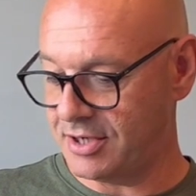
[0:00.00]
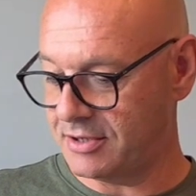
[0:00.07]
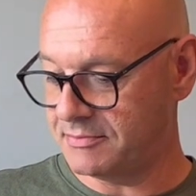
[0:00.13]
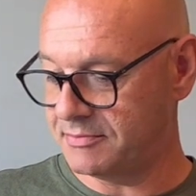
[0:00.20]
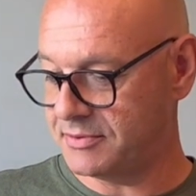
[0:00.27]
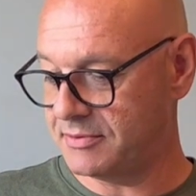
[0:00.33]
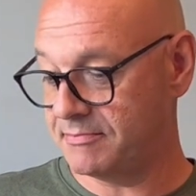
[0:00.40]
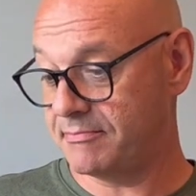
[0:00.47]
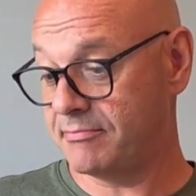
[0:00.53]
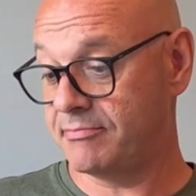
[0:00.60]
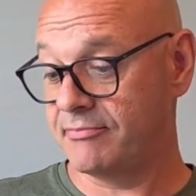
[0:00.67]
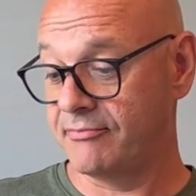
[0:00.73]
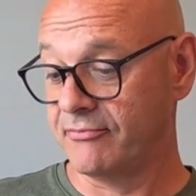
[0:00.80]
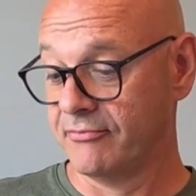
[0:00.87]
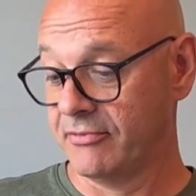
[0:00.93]
I'll
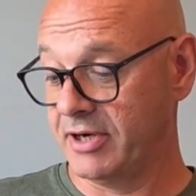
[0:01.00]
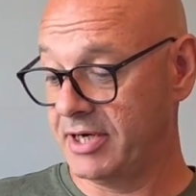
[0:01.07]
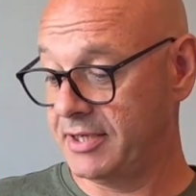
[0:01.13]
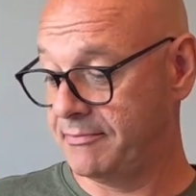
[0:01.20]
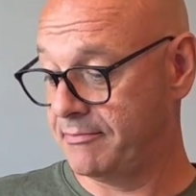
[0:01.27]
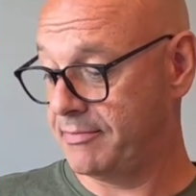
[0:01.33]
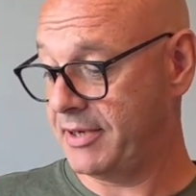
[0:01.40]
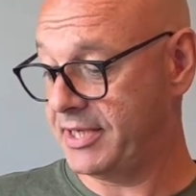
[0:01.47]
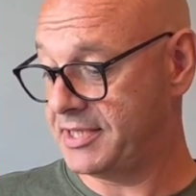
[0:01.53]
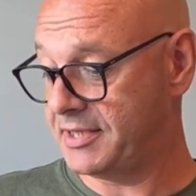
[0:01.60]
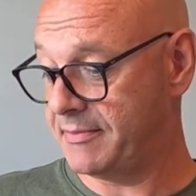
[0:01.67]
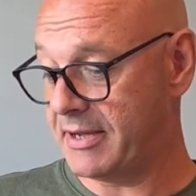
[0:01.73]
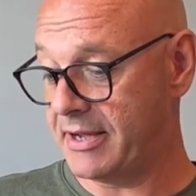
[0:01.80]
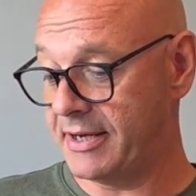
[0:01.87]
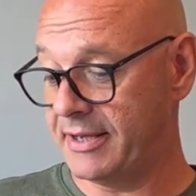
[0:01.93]
really pleased
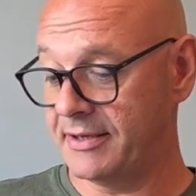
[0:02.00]
about it.